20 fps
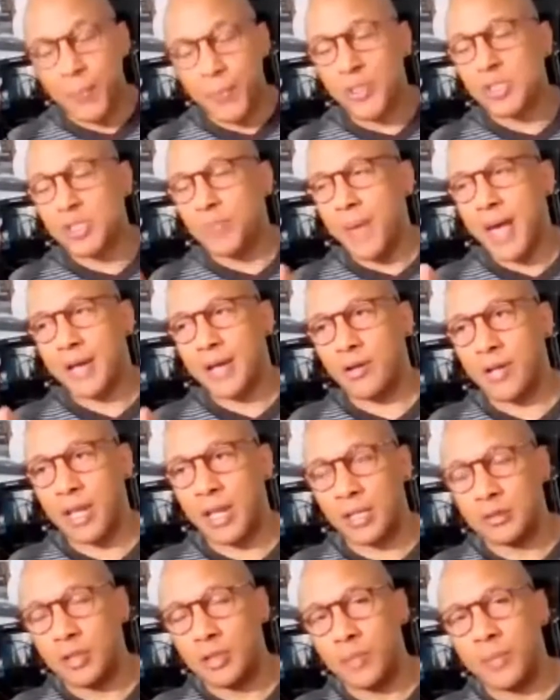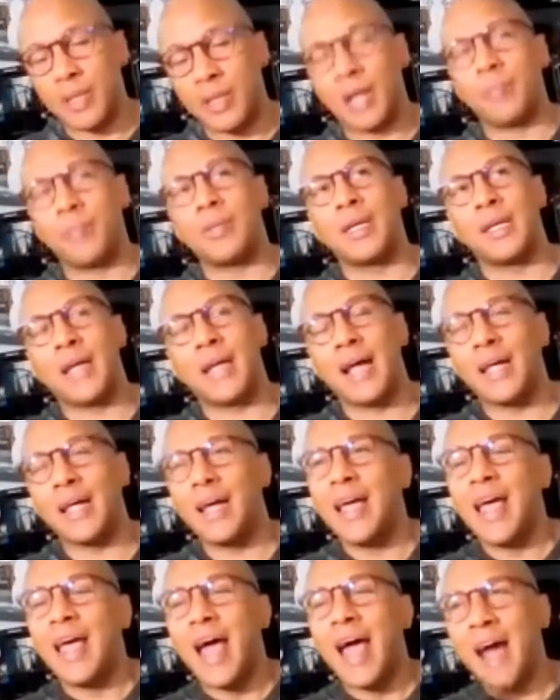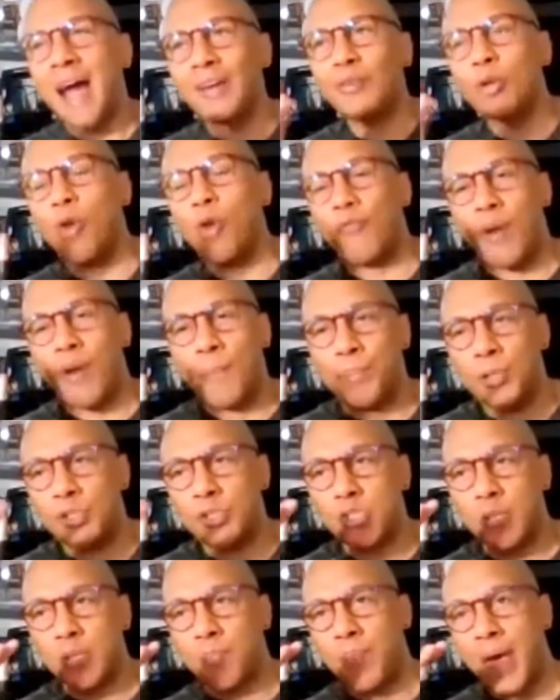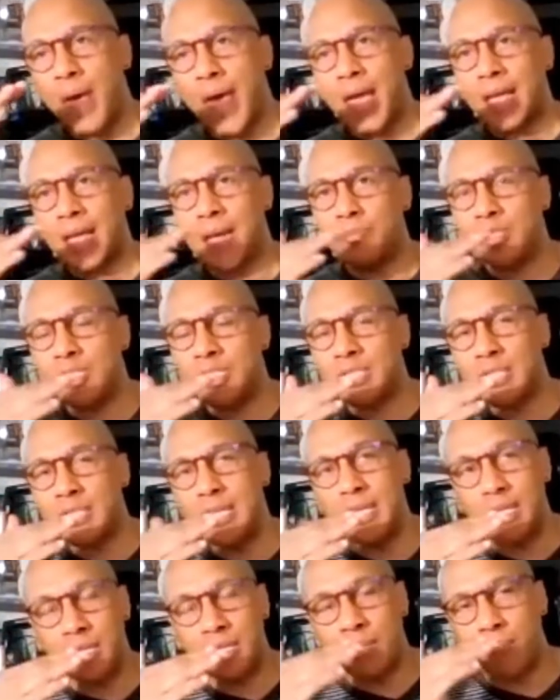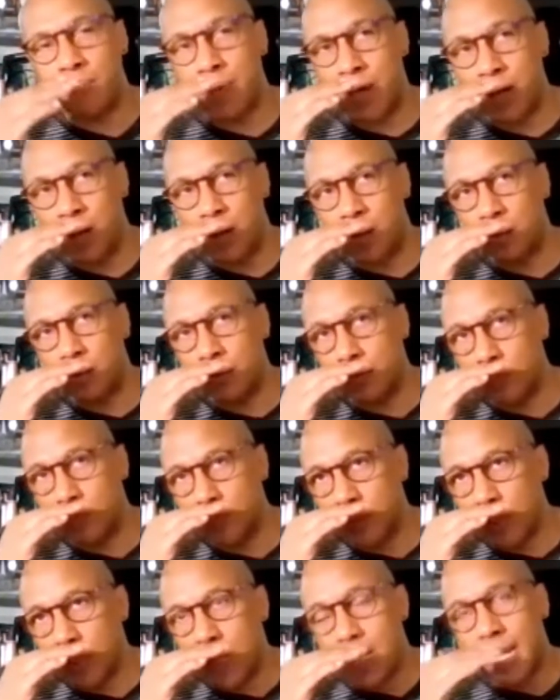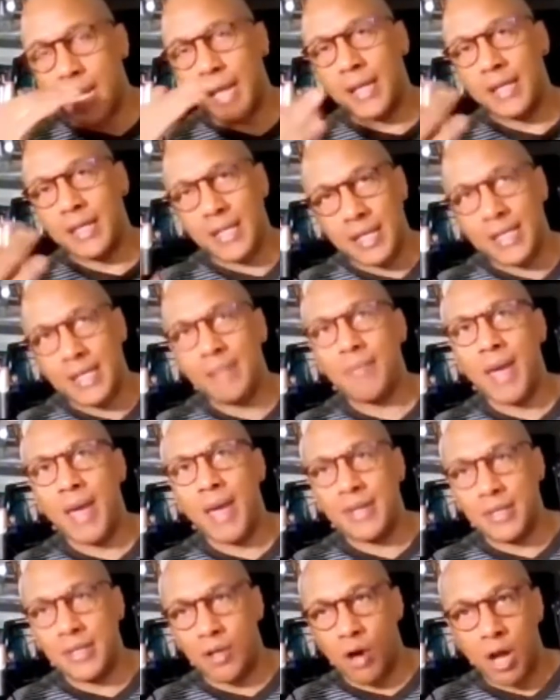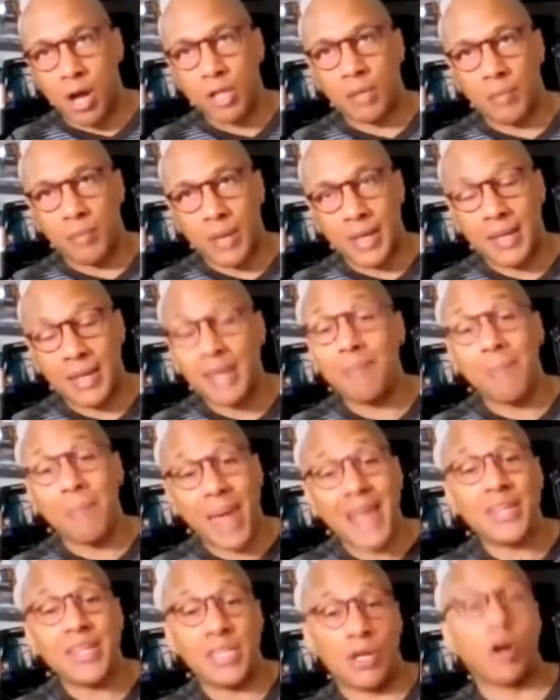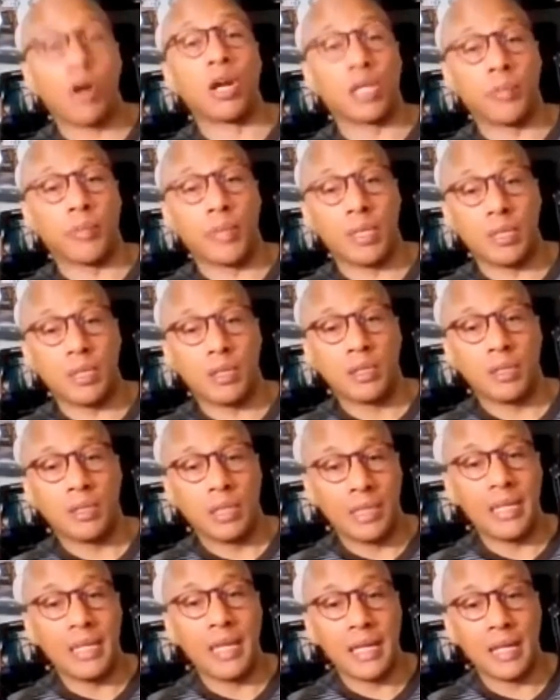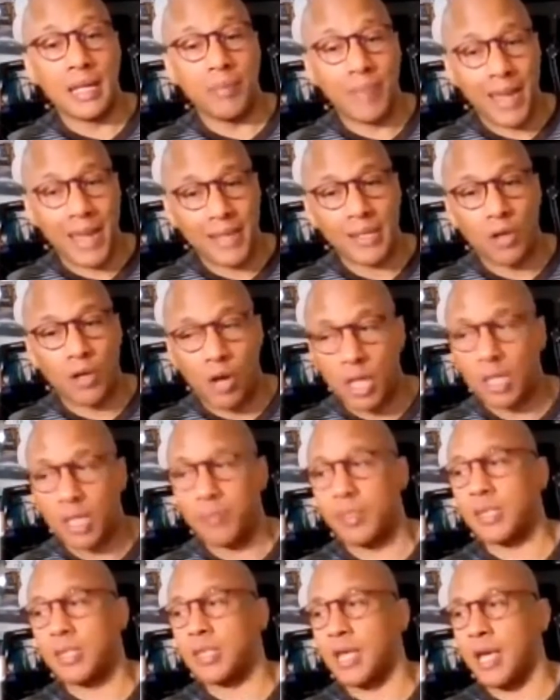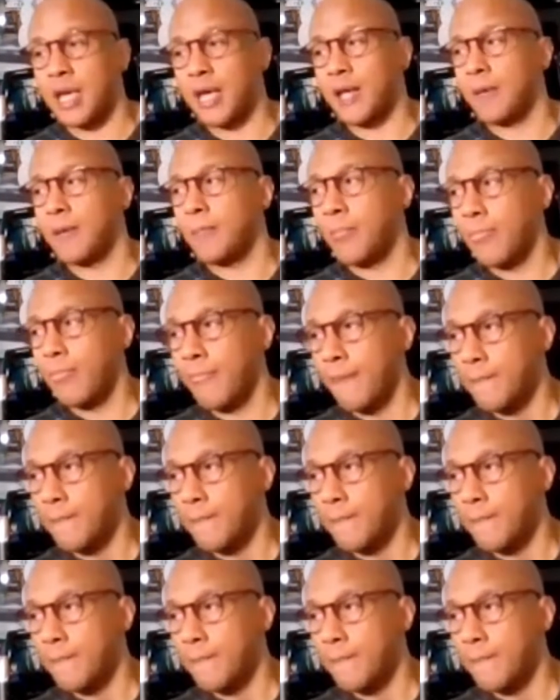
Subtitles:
I'm gonna push back on that a little bit. I mean, I don't know if I'm pushing back. I'm just thinking about, and then he made the argument, and he made the argument. He did. He made the argument that